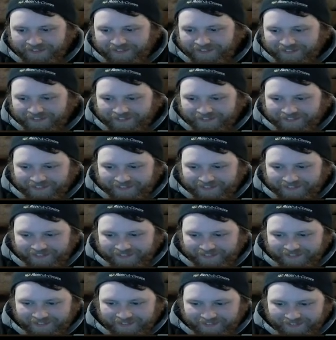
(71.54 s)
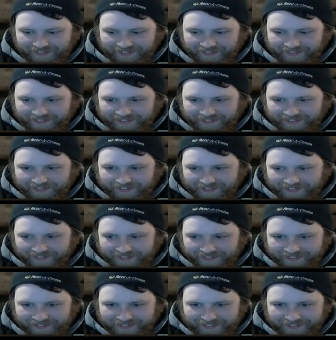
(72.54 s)

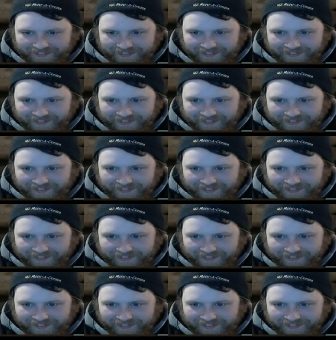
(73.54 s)
Nothing is said.